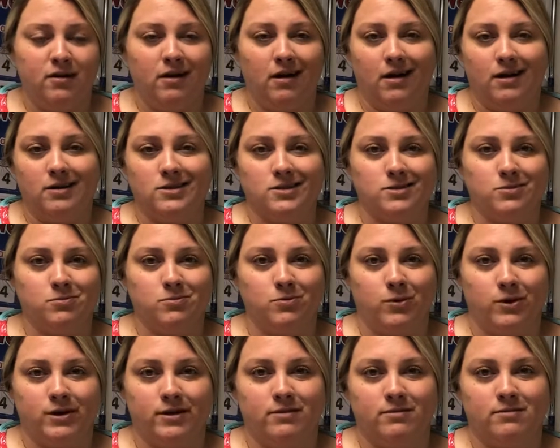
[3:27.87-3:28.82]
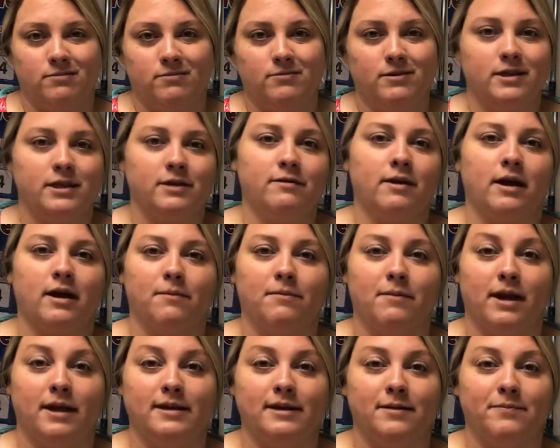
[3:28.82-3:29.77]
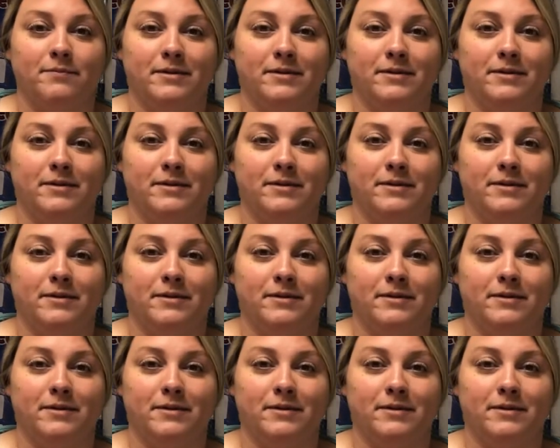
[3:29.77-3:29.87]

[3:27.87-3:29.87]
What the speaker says: I just wouldn't really recommend it